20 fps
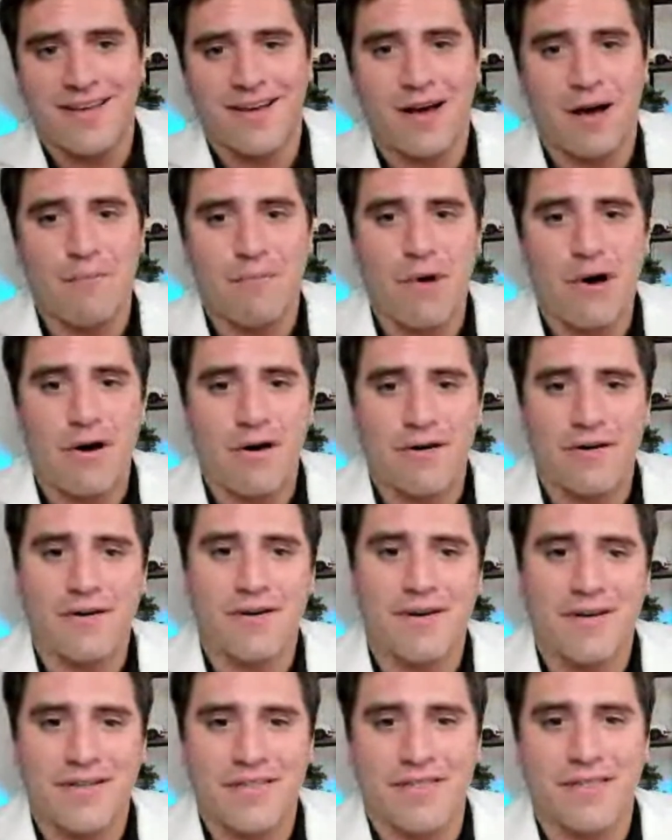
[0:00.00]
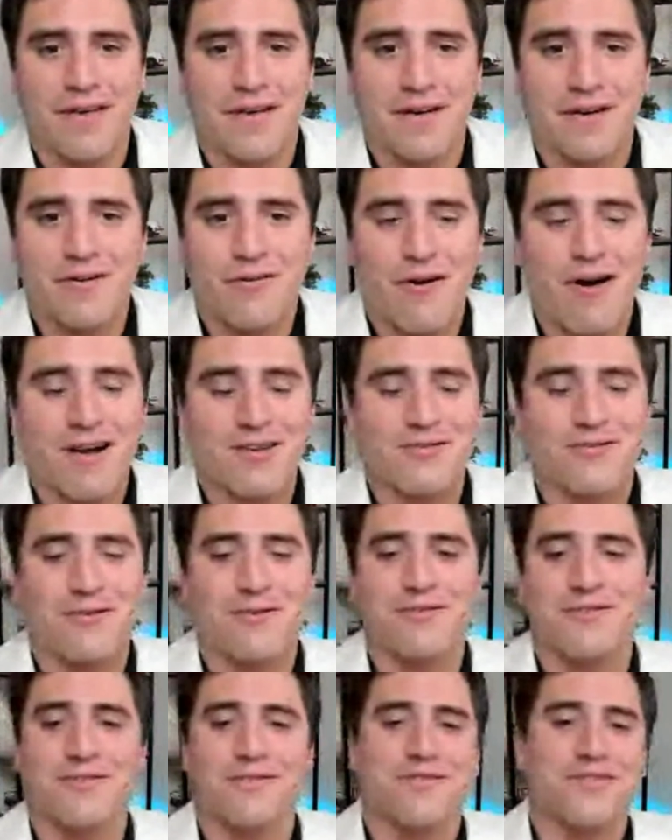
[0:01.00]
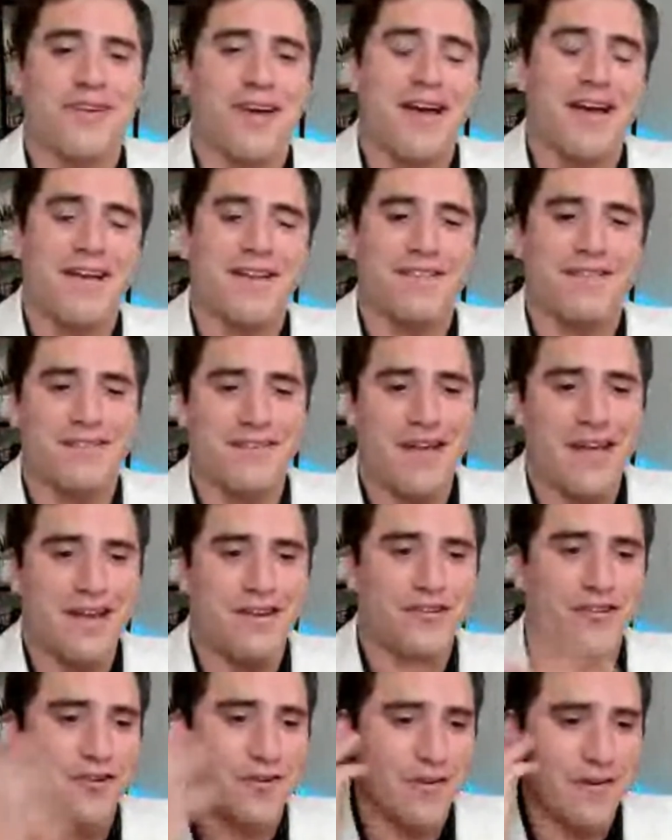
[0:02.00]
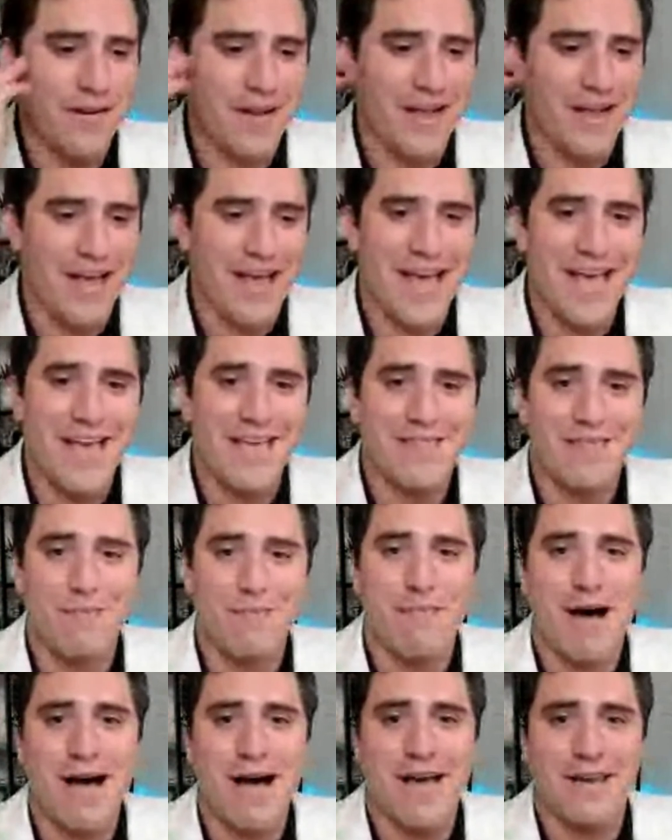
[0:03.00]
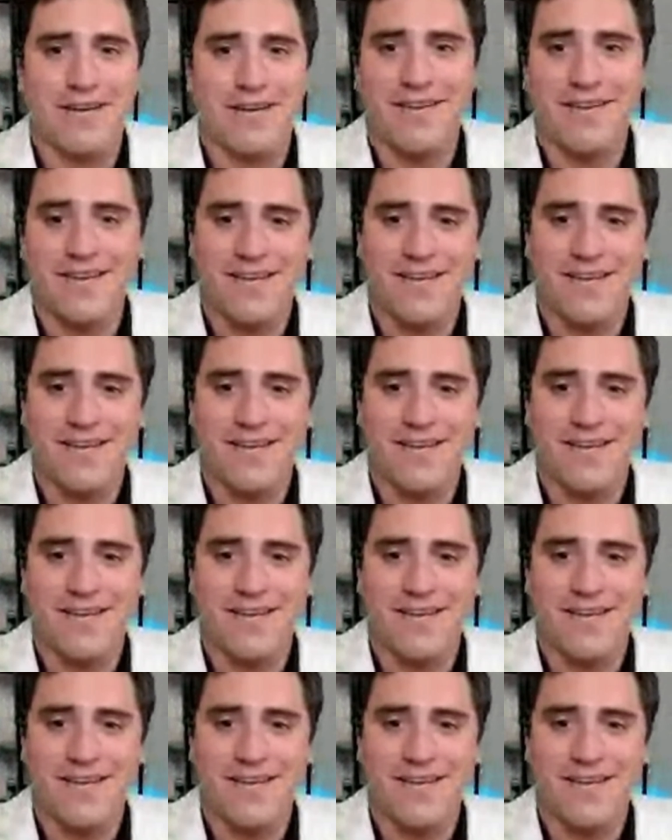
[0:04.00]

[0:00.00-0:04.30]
among the crossroads of science, nature, and the mind.